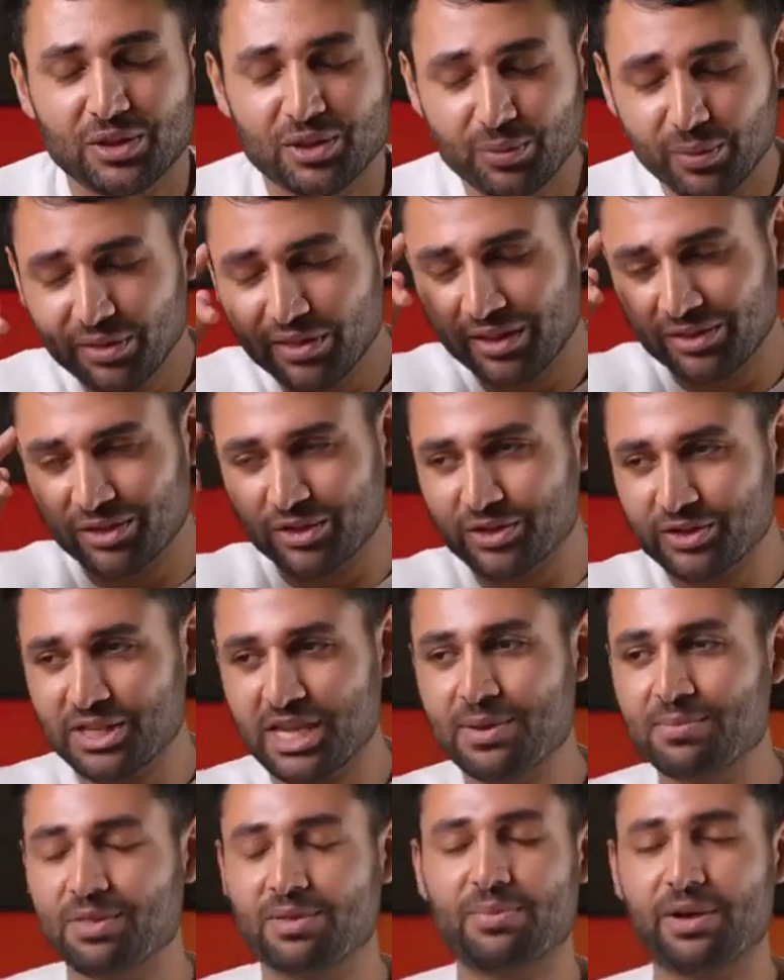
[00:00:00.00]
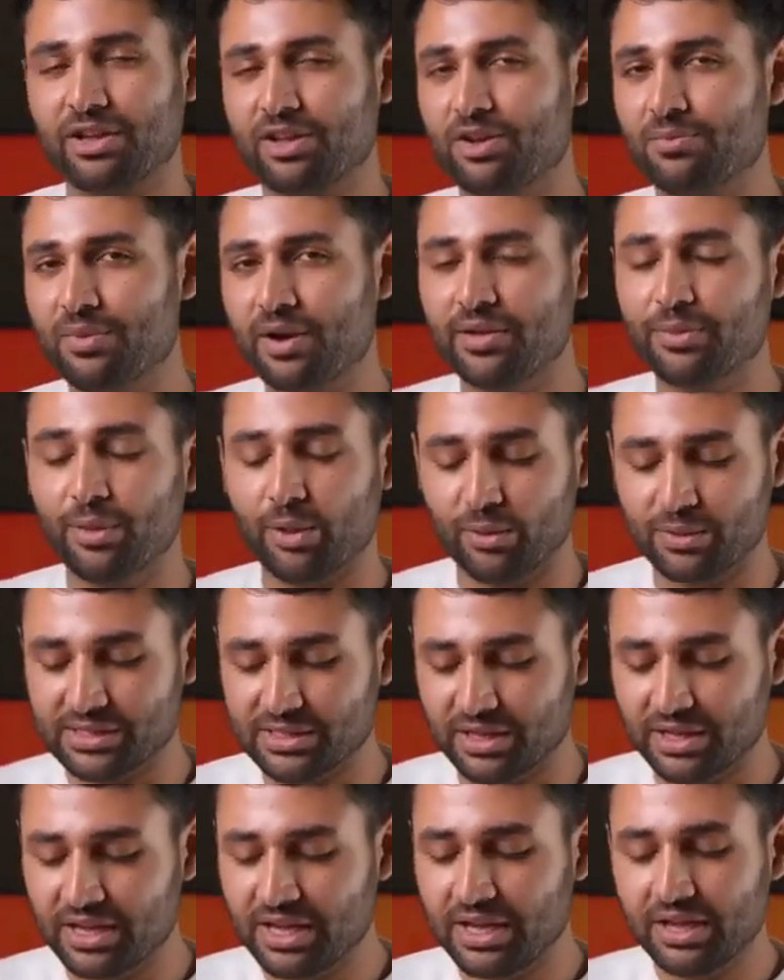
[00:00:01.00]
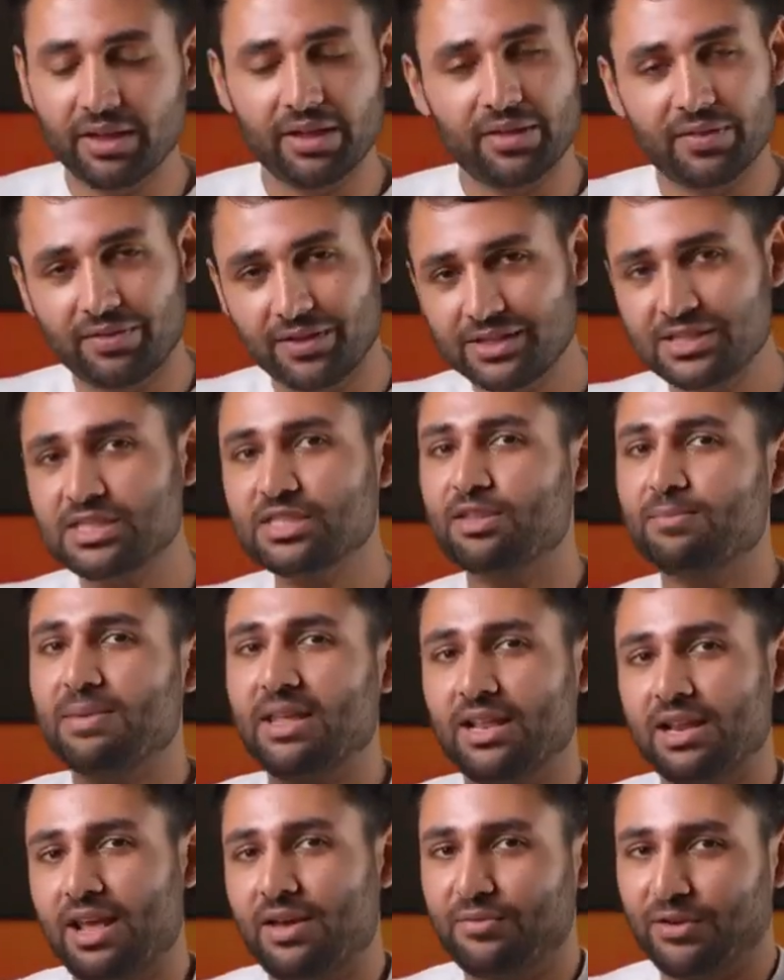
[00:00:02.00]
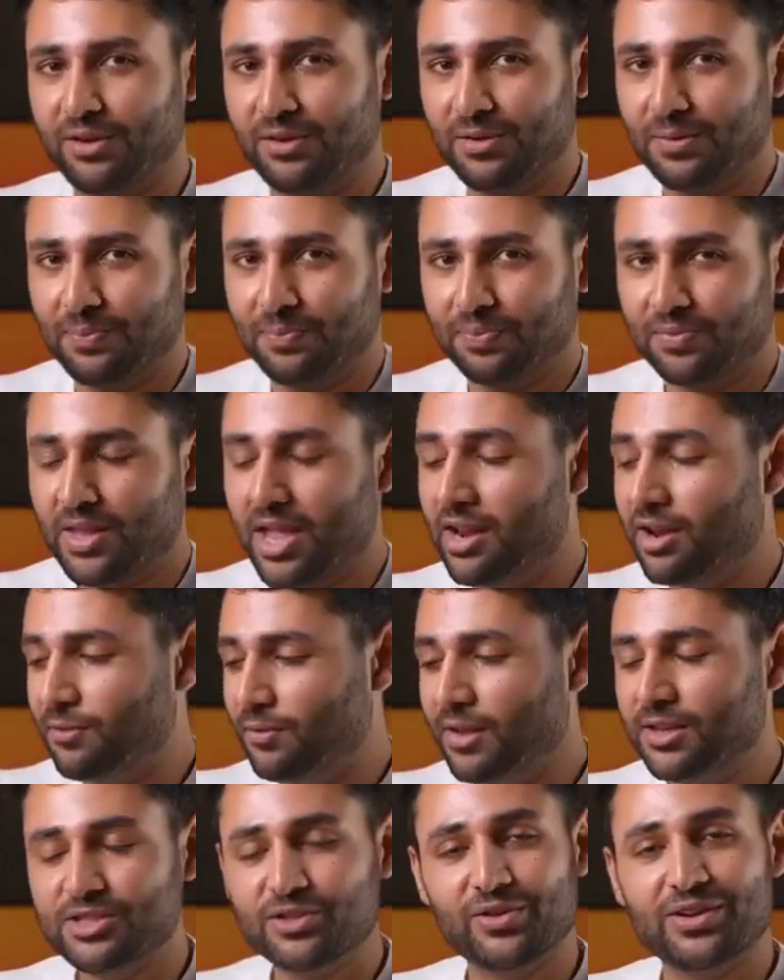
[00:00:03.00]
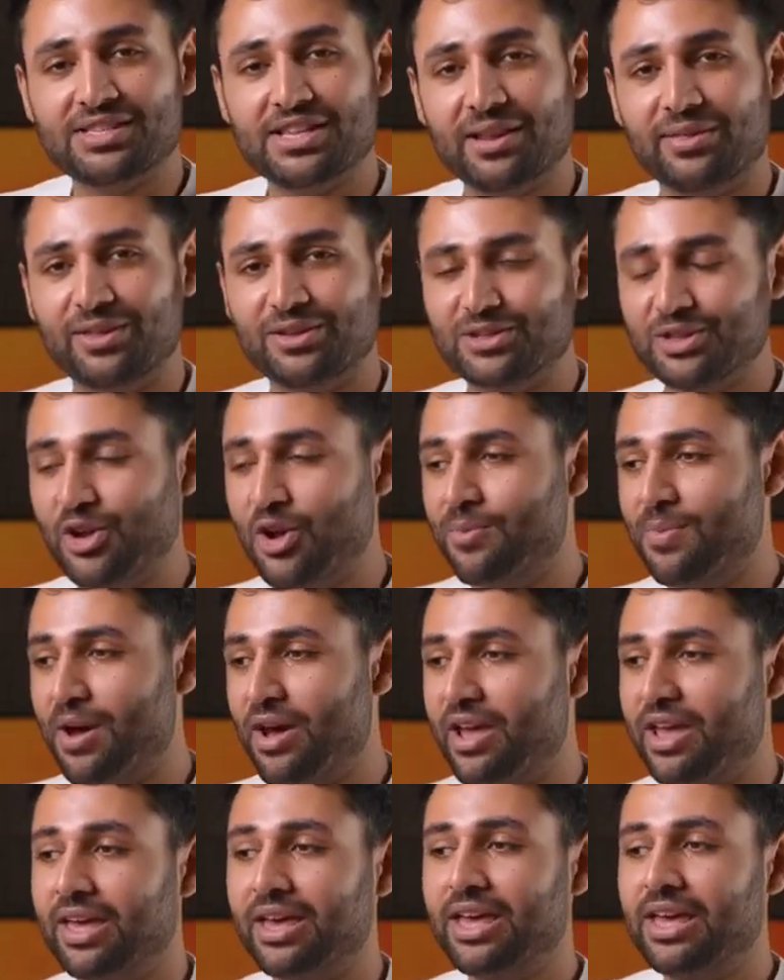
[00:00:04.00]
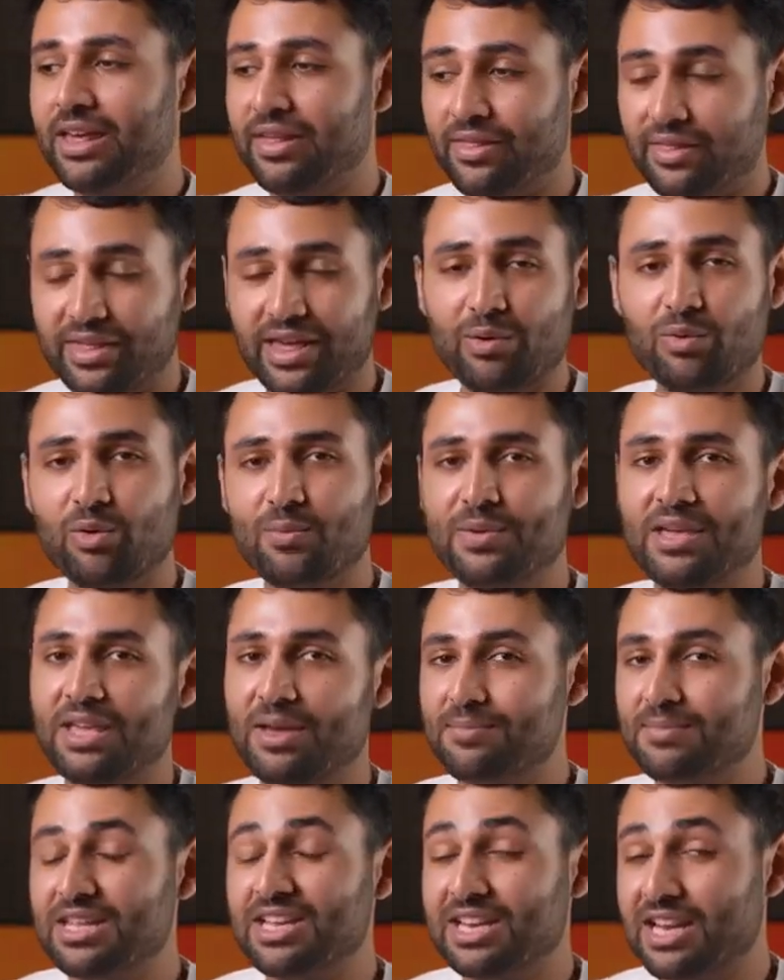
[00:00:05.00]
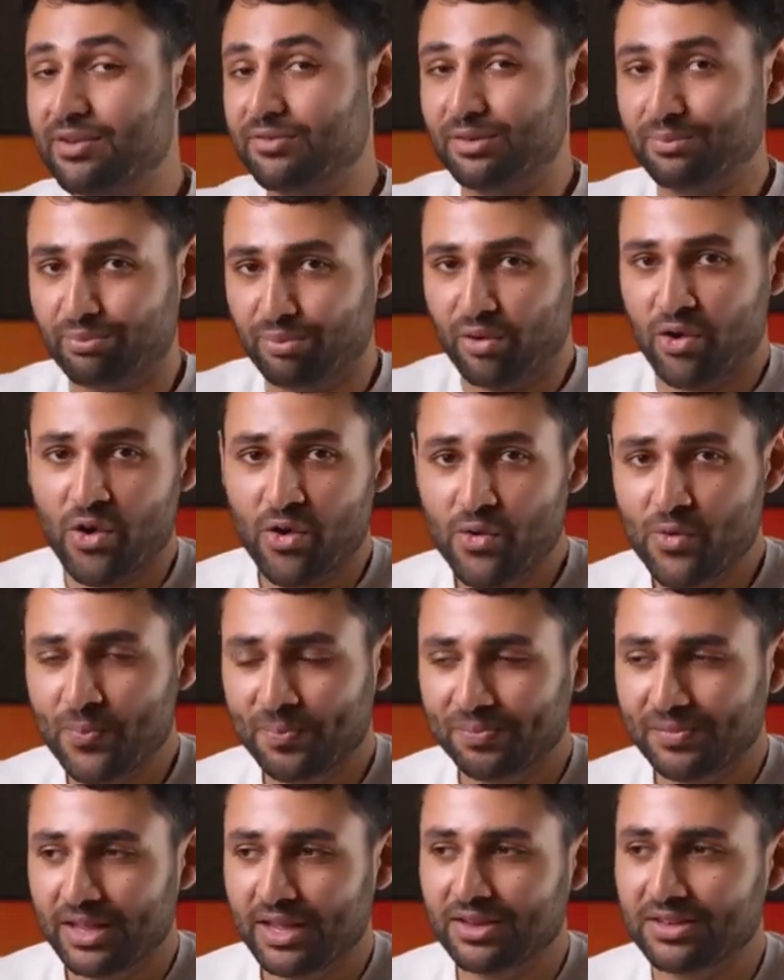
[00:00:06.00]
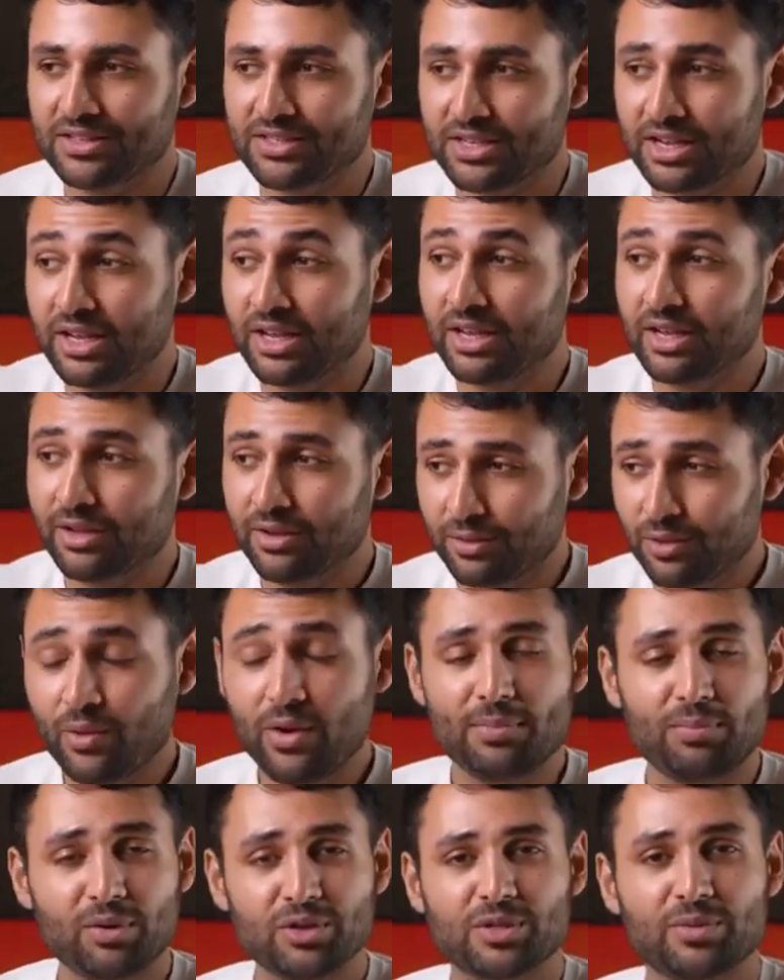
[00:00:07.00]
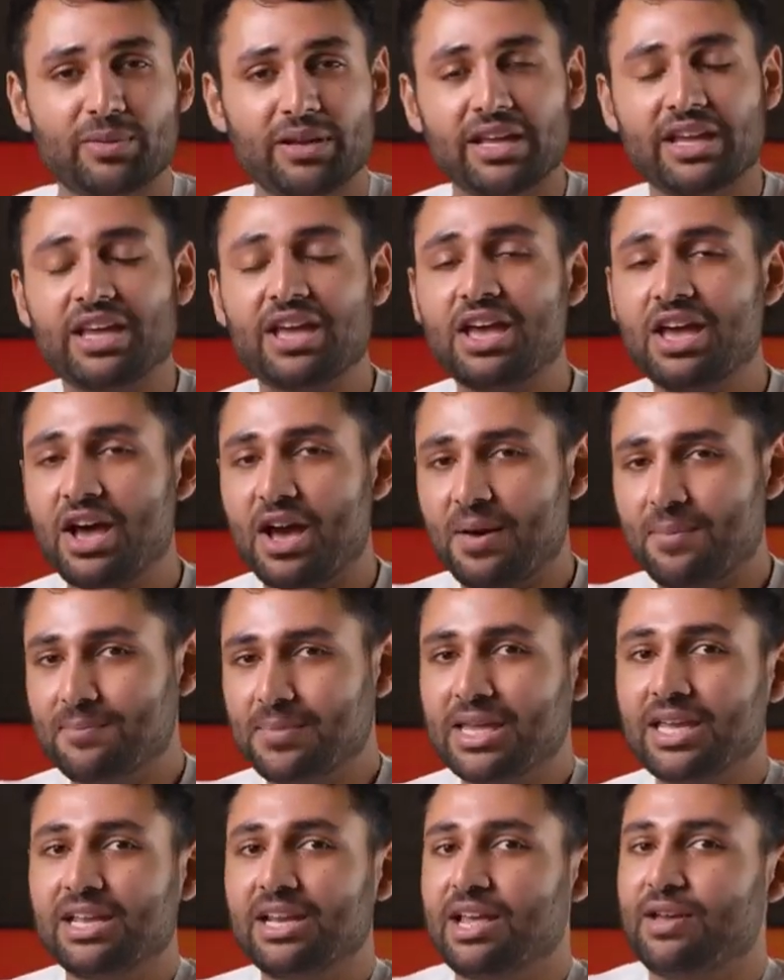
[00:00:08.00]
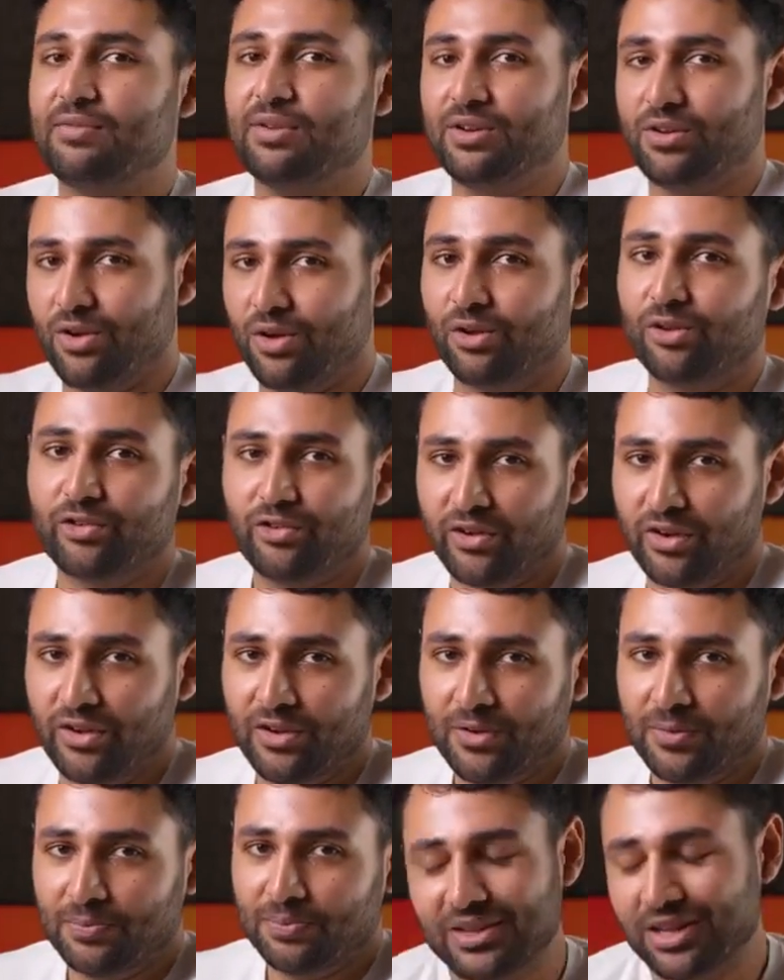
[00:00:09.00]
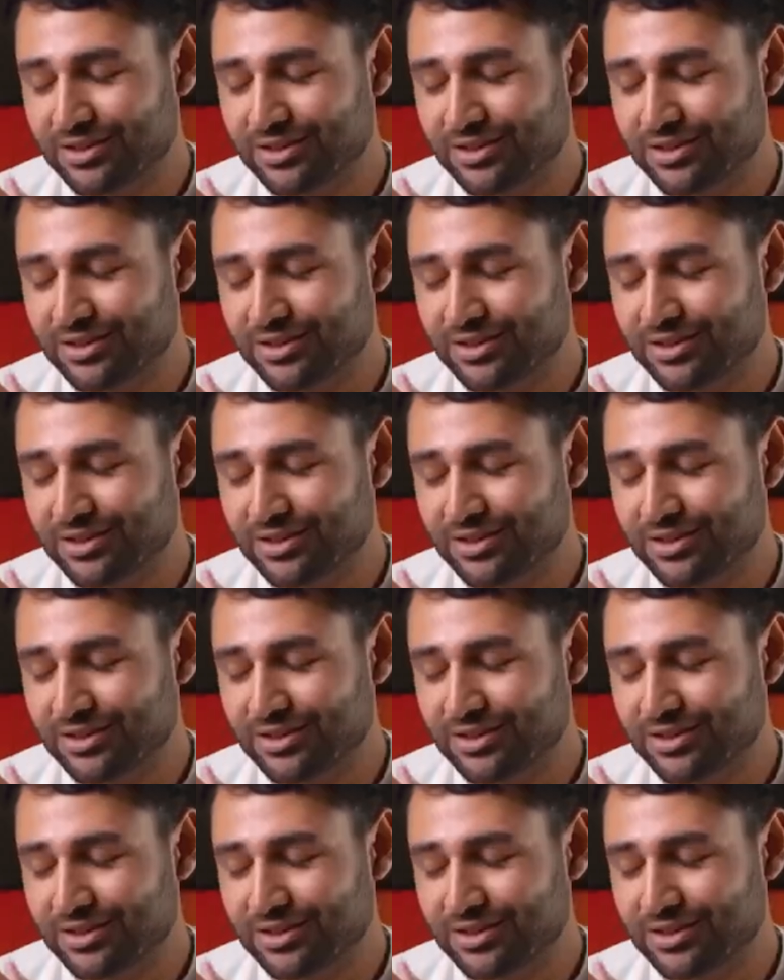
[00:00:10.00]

The one thing to just keep in the back of your mind though is that this is the Mi 11, and if history is anything to go by, there will be a Mi 11 Pro, and quite possibly a Mi 11 Ultra.